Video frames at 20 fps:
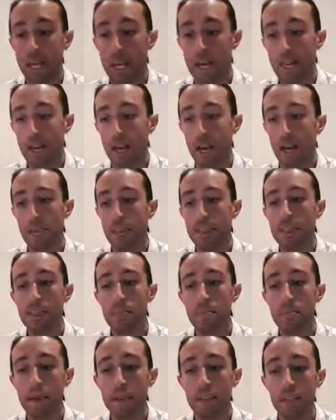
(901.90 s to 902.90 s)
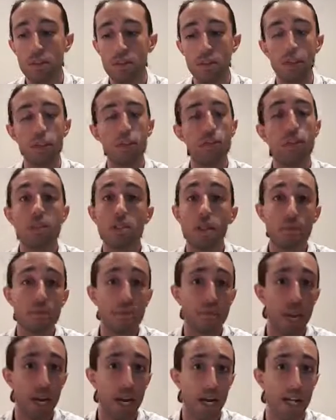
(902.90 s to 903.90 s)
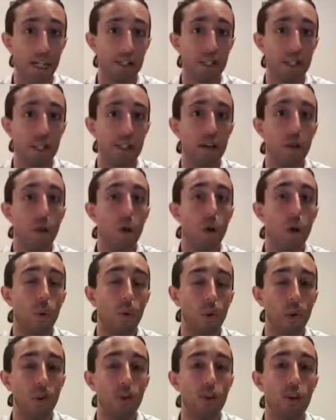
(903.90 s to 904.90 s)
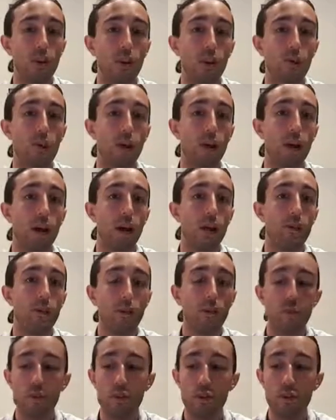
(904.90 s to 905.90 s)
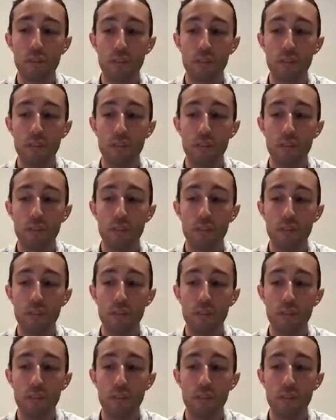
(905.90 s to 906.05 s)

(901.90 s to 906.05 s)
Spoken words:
Now, these are the main things we can do in terms of our hygiene. What I want to go through now are a few